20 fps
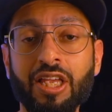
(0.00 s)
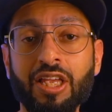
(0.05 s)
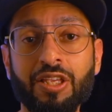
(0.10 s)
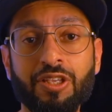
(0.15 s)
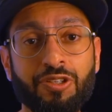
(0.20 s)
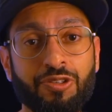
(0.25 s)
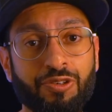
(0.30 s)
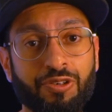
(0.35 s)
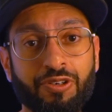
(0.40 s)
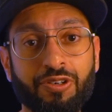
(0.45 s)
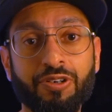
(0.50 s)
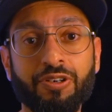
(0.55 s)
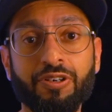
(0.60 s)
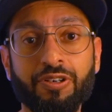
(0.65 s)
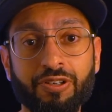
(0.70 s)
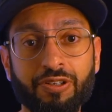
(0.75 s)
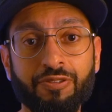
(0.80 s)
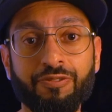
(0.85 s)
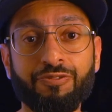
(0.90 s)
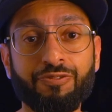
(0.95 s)

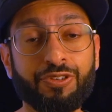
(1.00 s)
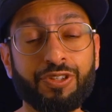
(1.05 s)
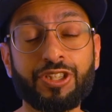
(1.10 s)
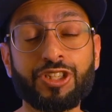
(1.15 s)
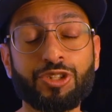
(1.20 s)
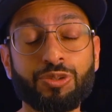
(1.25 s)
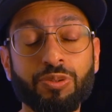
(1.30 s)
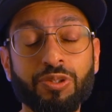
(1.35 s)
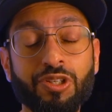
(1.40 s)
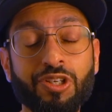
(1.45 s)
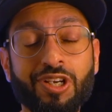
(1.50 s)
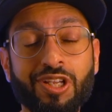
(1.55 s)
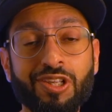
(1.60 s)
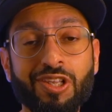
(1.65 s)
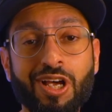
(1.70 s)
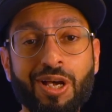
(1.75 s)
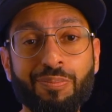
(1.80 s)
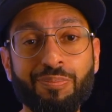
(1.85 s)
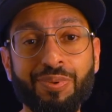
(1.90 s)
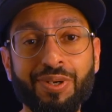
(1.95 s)
your footage will look a
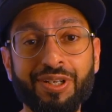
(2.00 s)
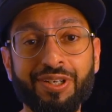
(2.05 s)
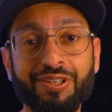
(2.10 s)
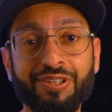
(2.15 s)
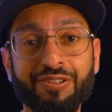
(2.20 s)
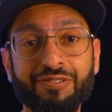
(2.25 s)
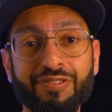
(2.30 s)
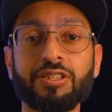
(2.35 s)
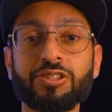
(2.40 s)
lot better.